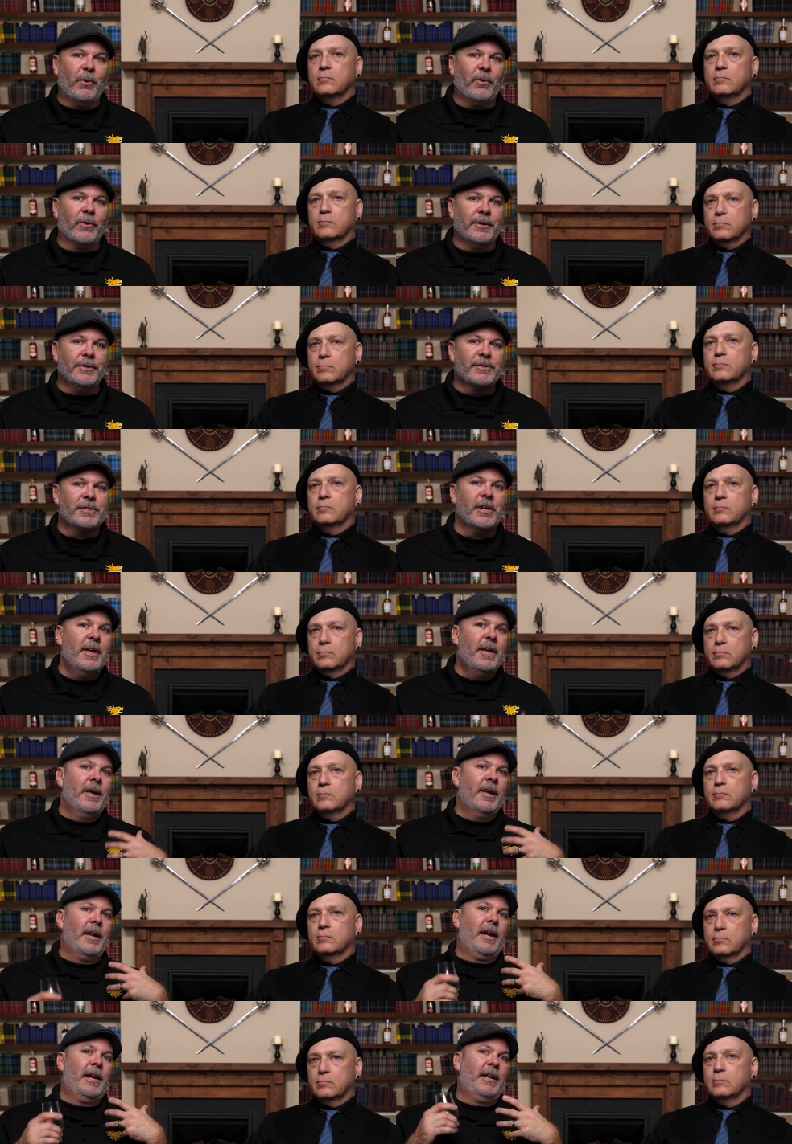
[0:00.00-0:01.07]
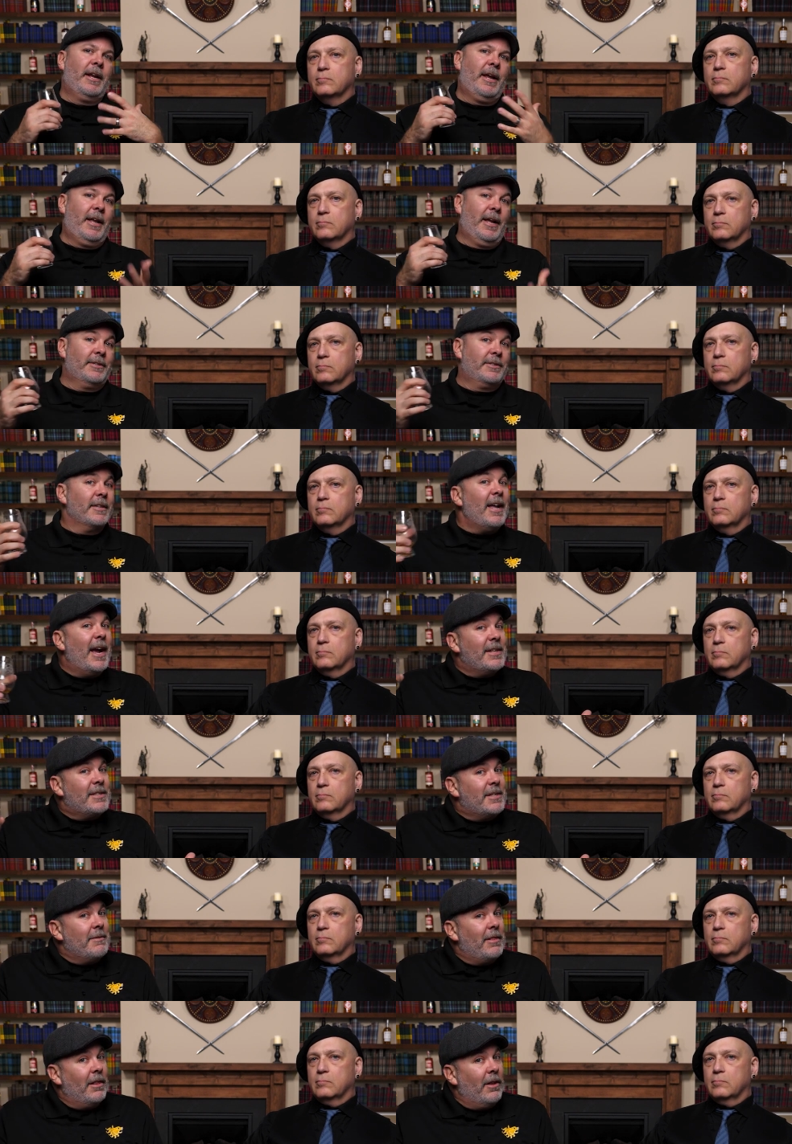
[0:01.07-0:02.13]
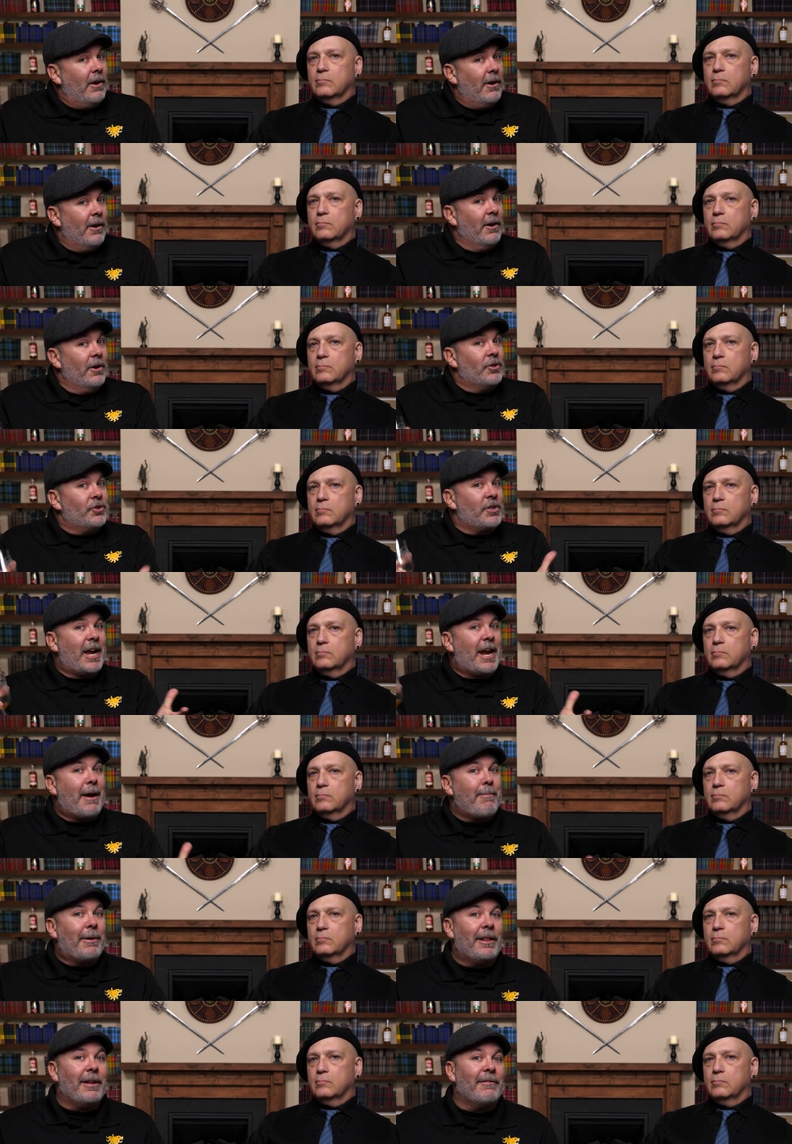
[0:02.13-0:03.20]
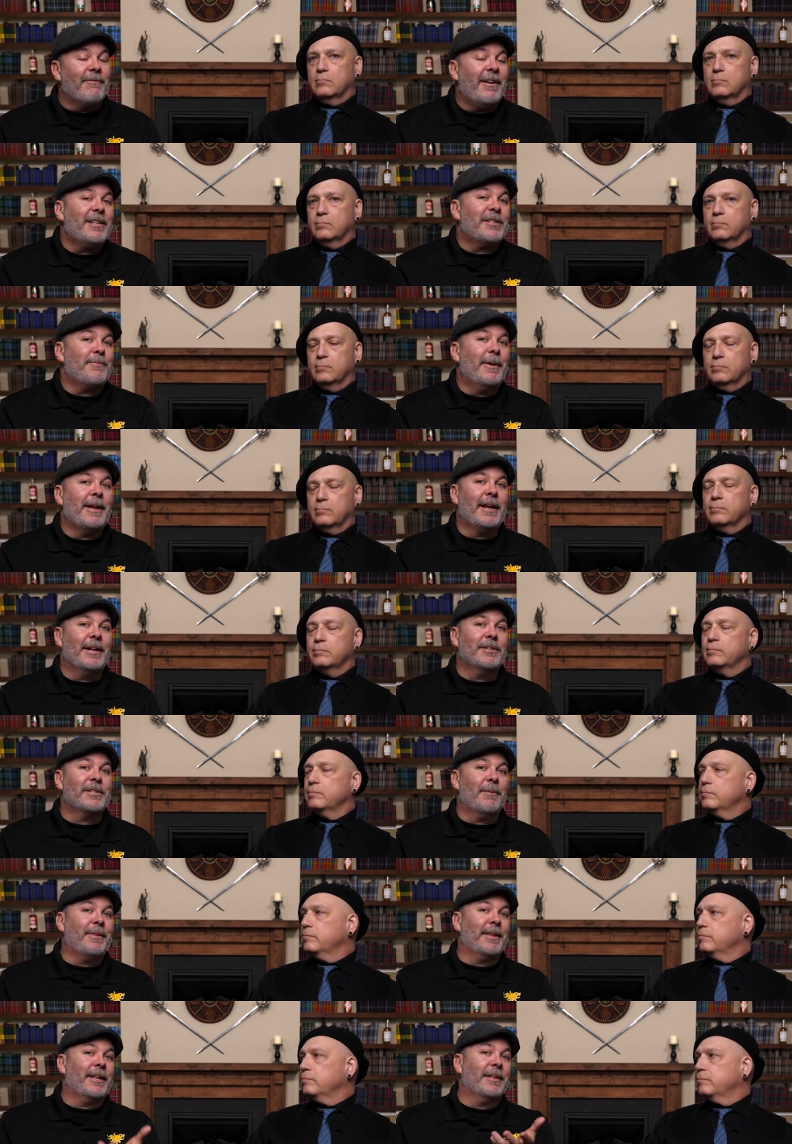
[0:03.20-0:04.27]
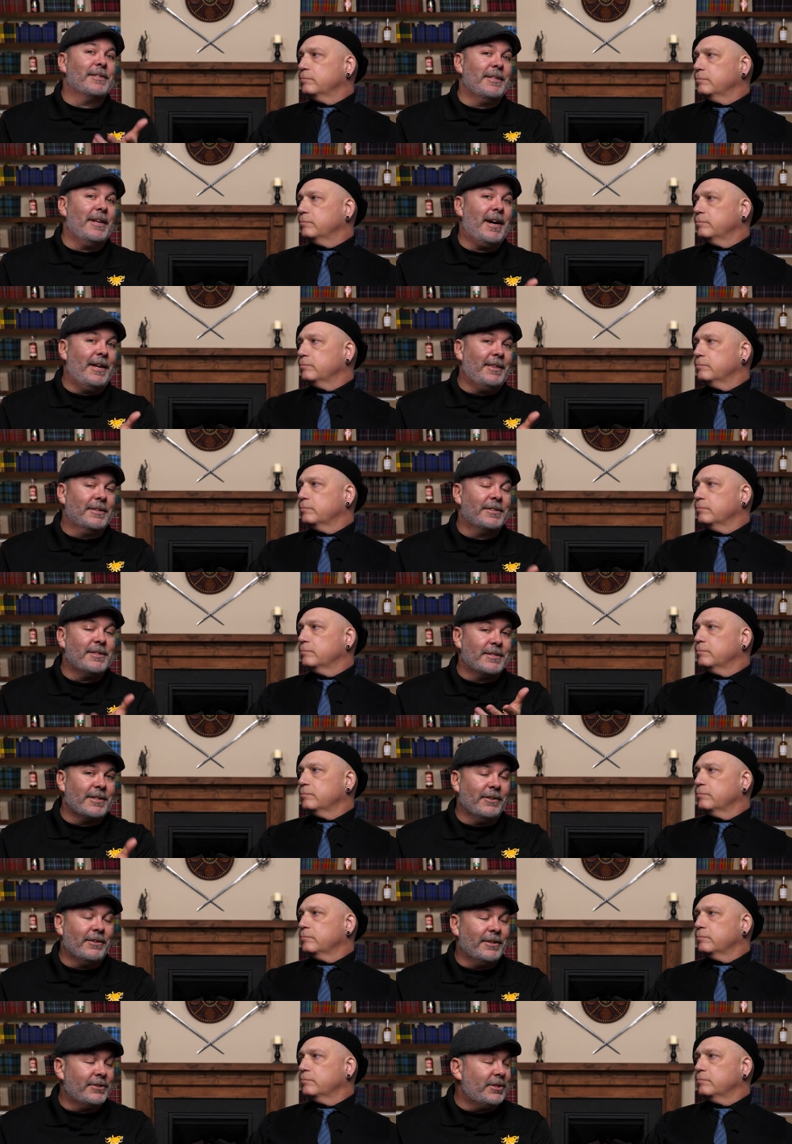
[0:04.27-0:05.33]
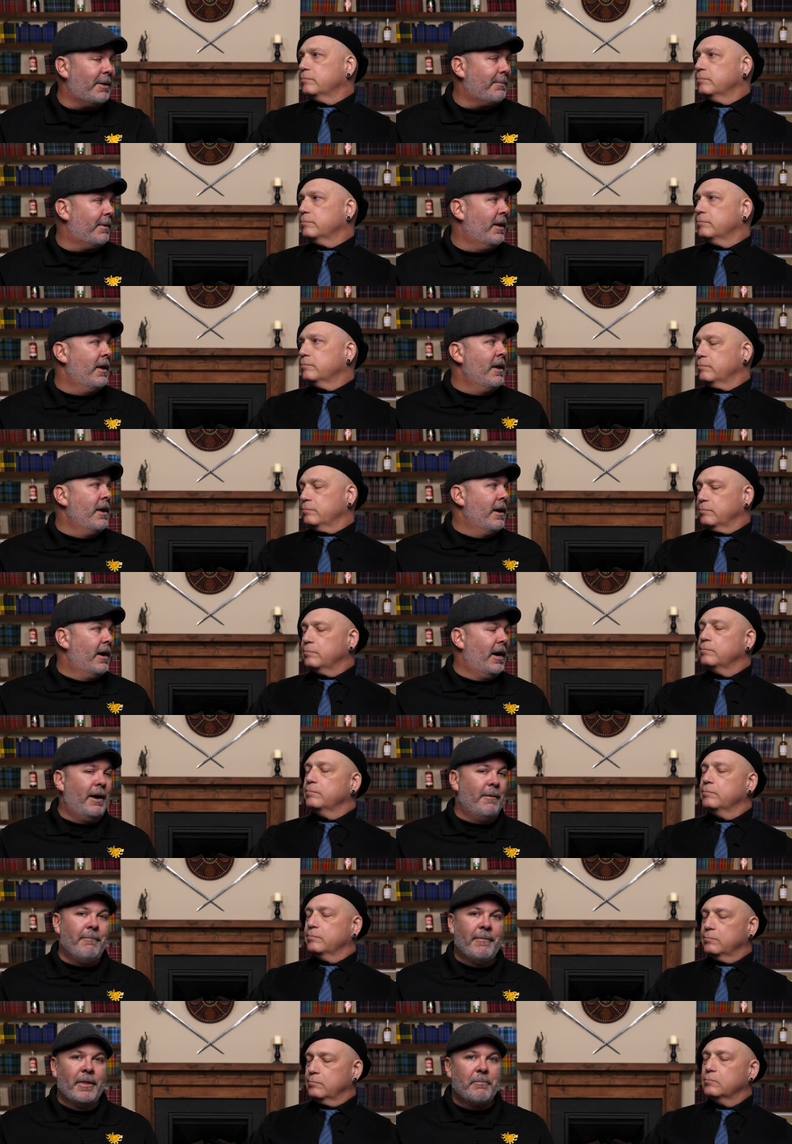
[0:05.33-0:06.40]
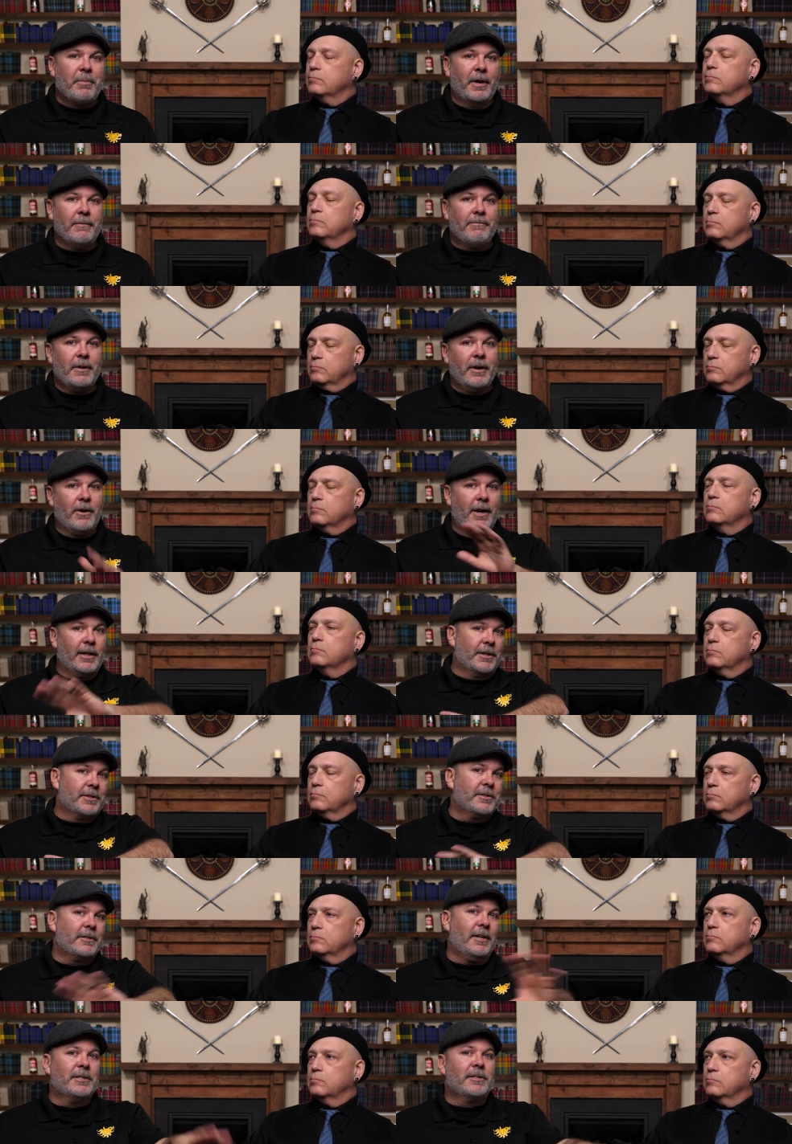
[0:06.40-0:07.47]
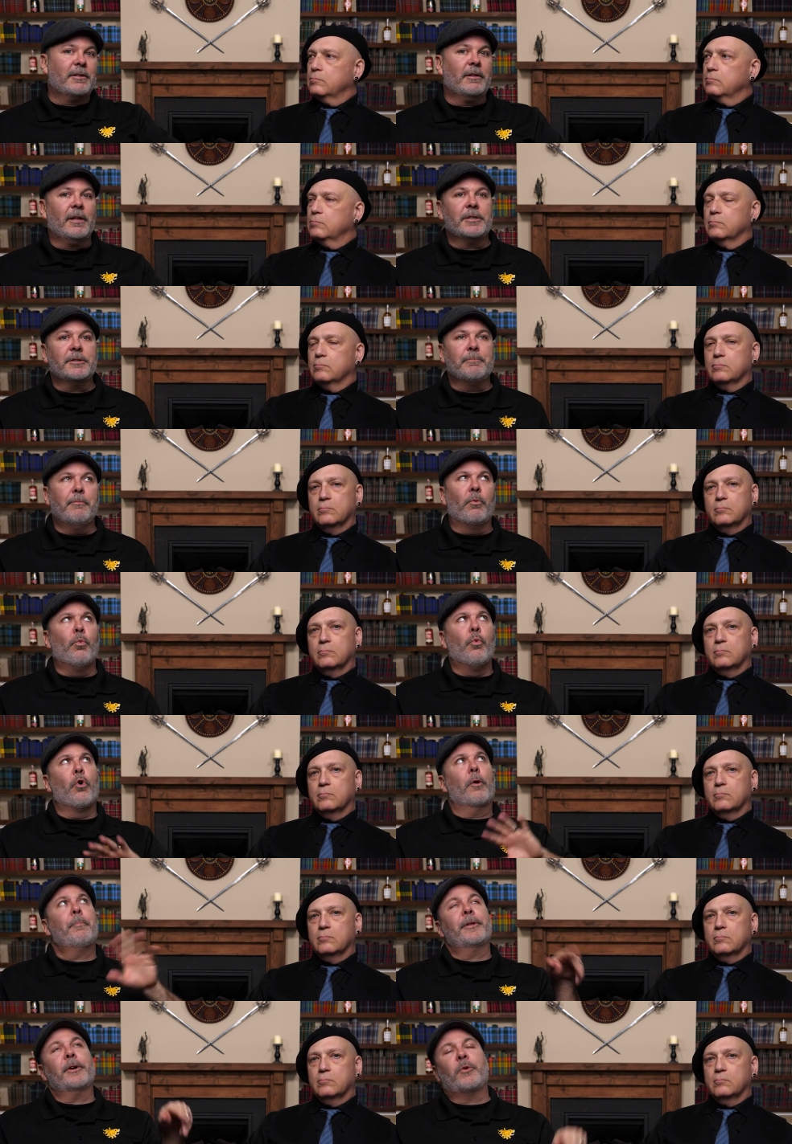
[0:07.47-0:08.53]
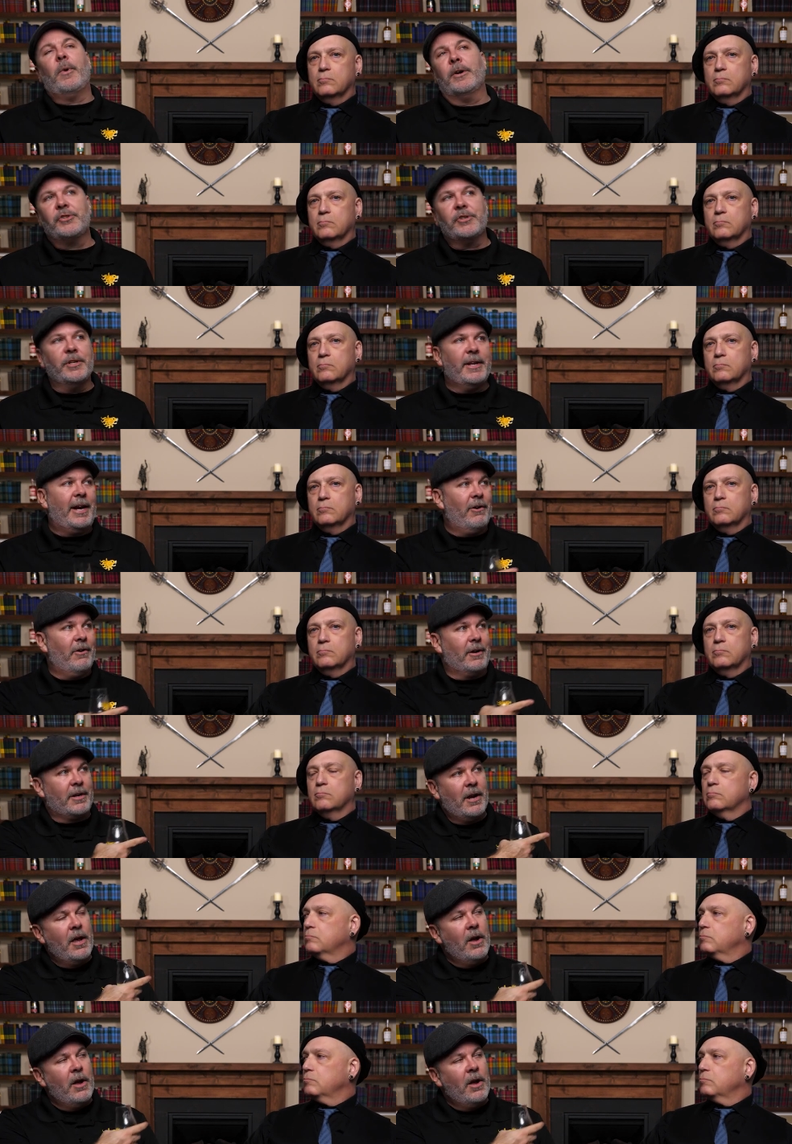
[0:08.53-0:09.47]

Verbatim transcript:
Speaker 1: sporrans, and it, that's a large capital investment mm-hmm. in something that's not necessarily cheap. Mm-hmm. Um, but all right, let's let's let's warp the question, Erik.